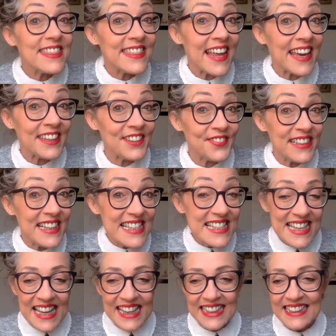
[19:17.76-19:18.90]
Thank you for
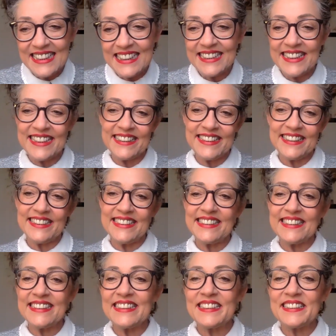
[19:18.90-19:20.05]
listening.
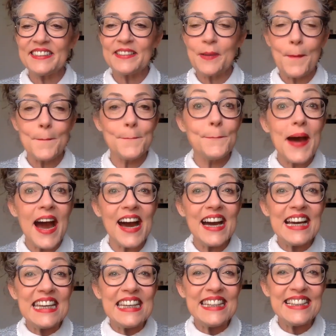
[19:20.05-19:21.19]
Bye.